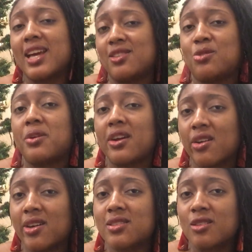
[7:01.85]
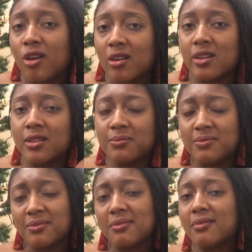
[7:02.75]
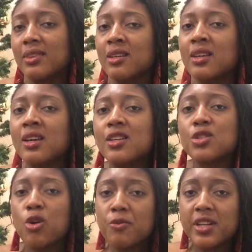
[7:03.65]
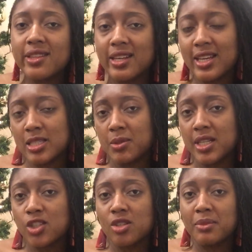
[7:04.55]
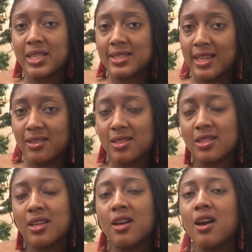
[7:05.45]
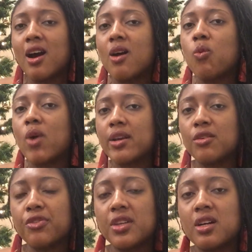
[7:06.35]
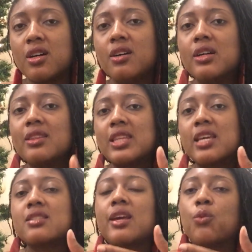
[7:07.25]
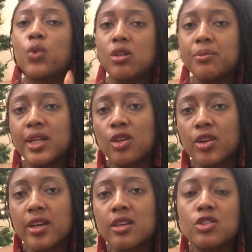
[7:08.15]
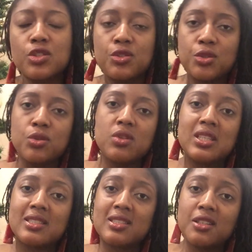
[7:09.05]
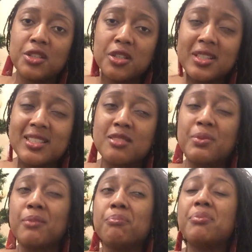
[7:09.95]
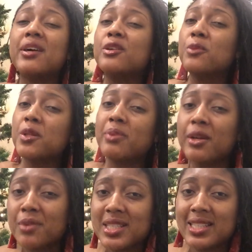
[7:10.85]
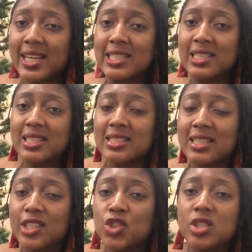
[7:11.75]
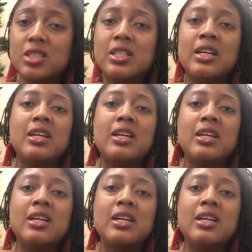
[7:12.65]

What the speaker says: as your hair gets longer. So hopefully that explanation makes sense. One of the things I will be looking to do this year is be better with my retightening schedule.